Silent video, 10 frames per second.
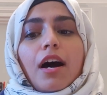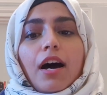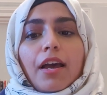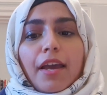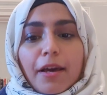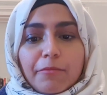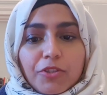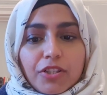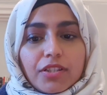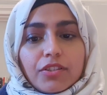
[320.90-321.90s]
I am
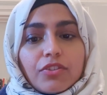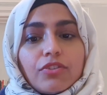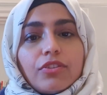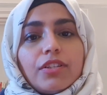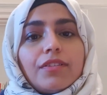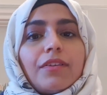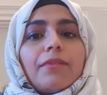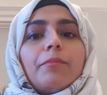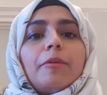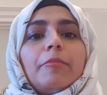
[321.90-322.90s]
just as good as
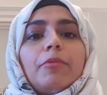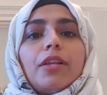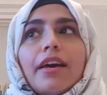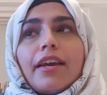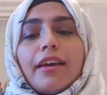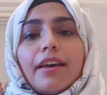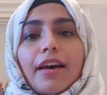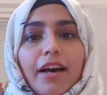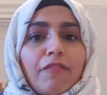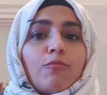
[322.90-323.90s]
other people. I
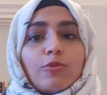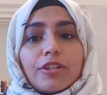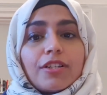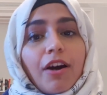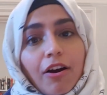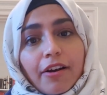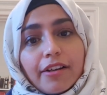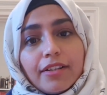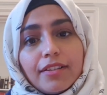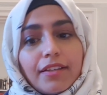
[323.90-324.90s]
have worked
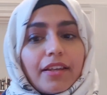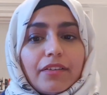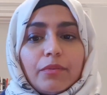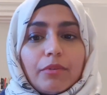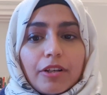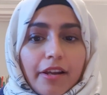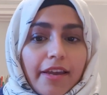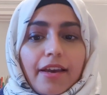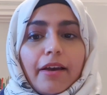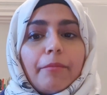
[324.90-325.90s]
hard to get to where
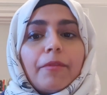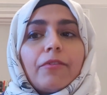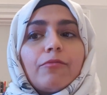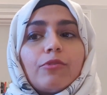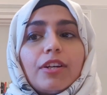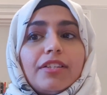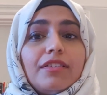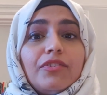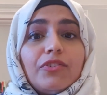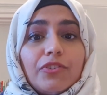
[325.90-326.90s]
I am, therefore I
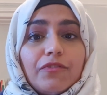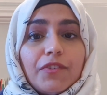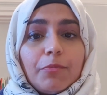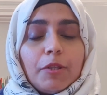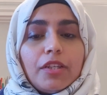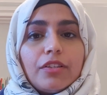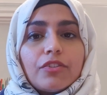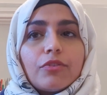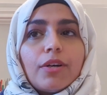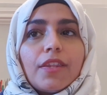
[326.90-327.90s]
deserve to be here.
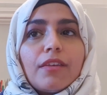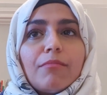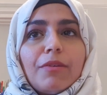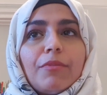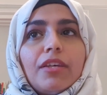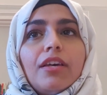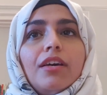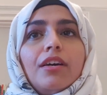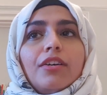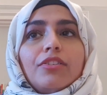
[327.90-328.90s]
So I think maybe
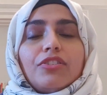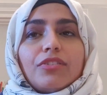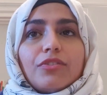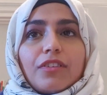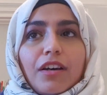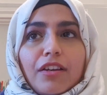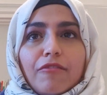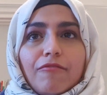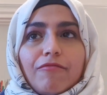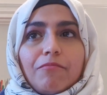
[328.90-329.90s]
it's kind
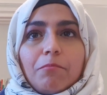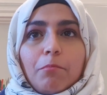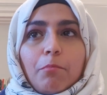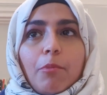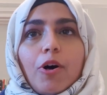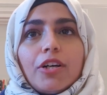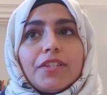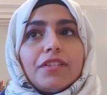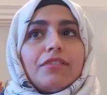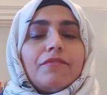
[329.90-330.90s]
of
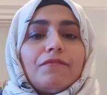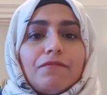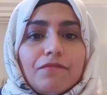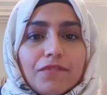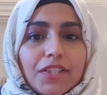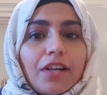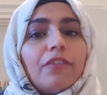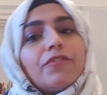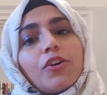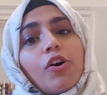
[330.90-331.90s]
positive
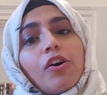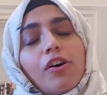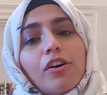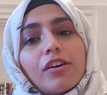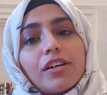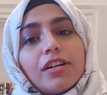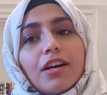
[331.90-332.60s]
self-talk,